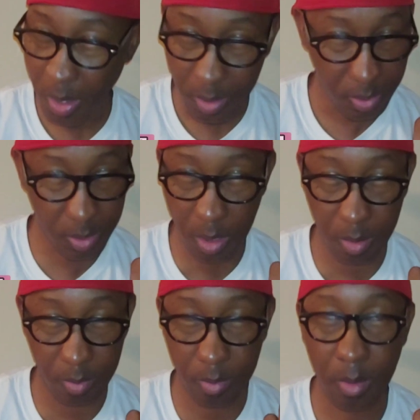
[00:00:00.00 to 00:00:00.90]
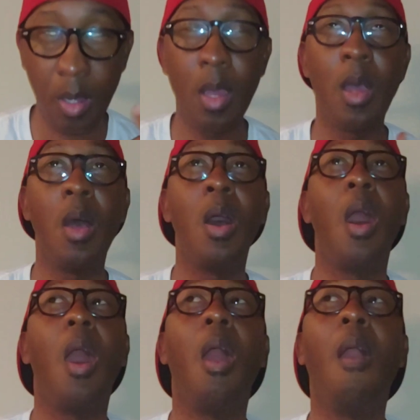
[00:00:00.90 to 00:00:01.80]
So,
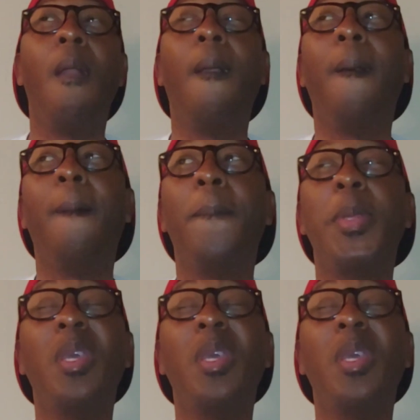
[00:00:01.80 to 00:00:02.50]
um,